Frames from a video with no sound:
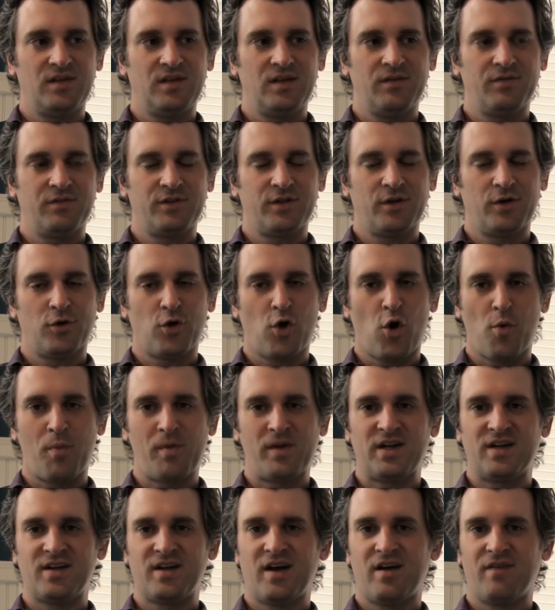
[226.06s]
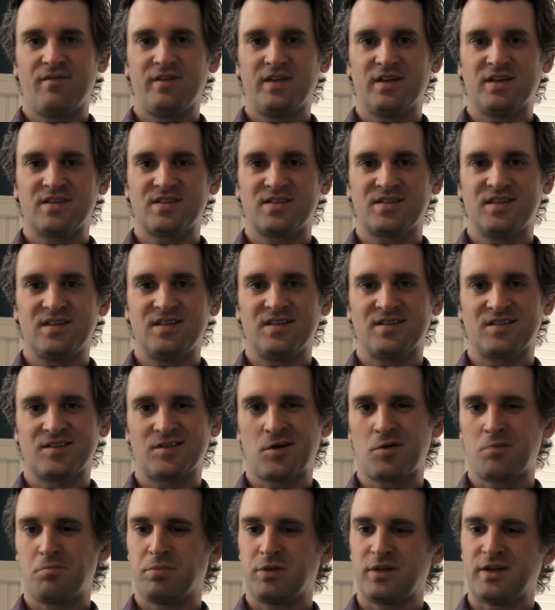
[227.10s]
even though open and obvious is a
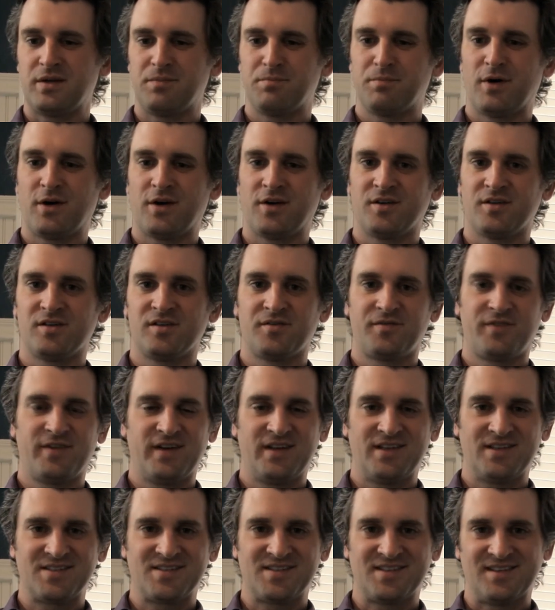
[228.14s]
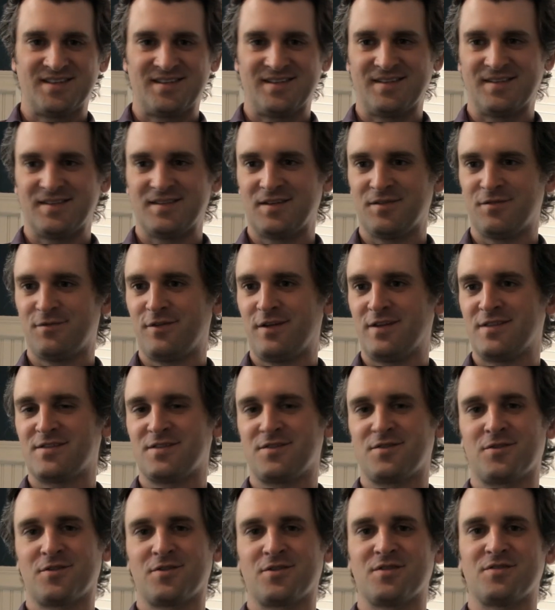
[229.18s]
complete bar to defense, and defense
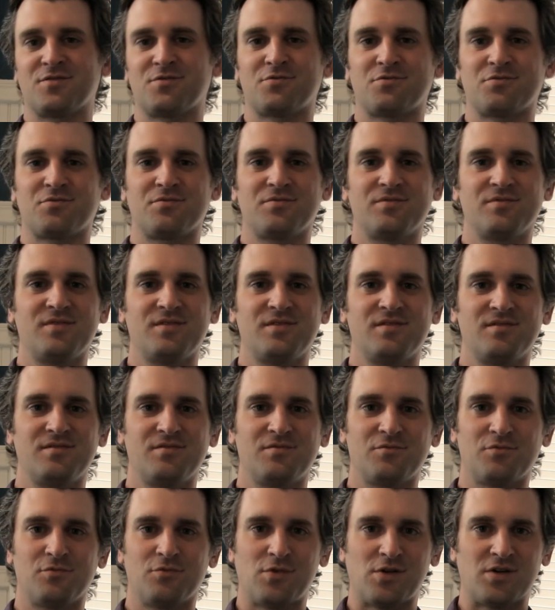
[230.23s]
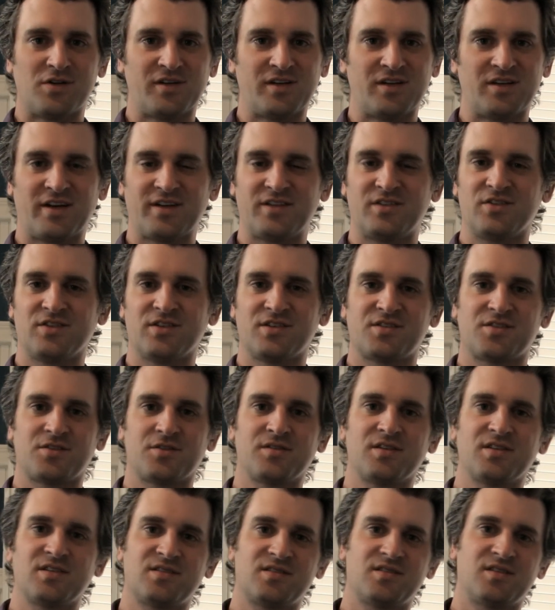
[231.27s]
attorneys really like to
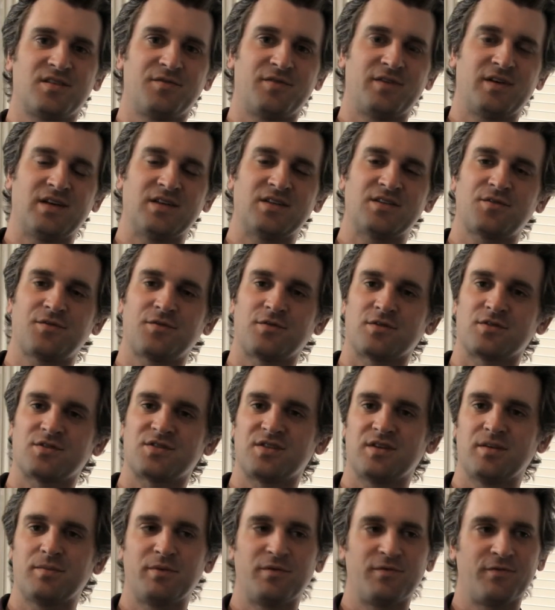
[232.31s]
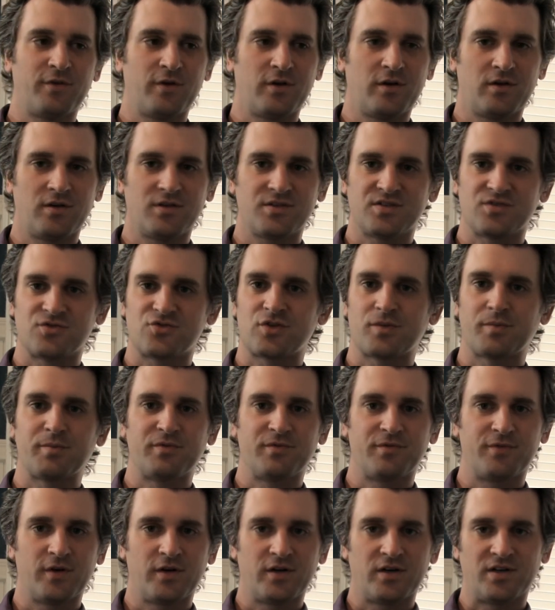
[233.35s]
assert this defense for slip and falls and trip
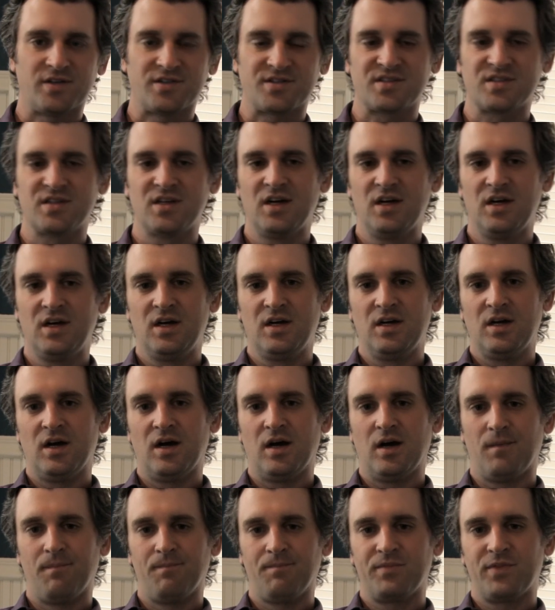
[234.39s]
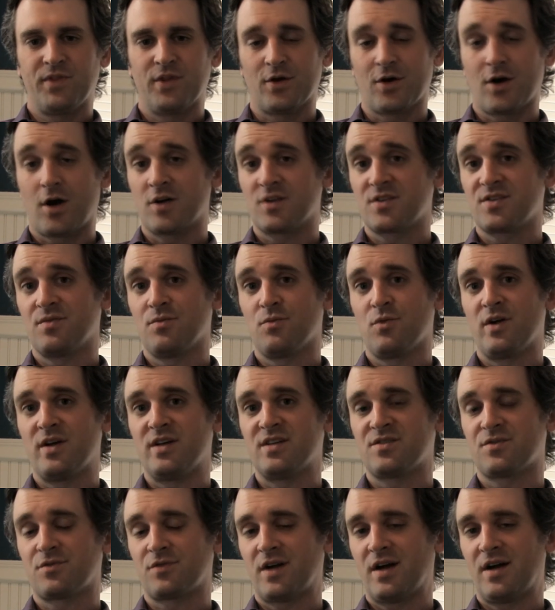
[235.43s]
and falls, there are some
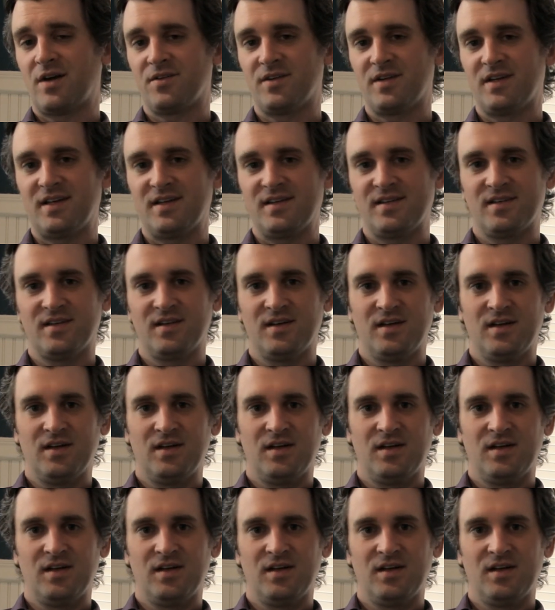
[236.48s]
ways around it,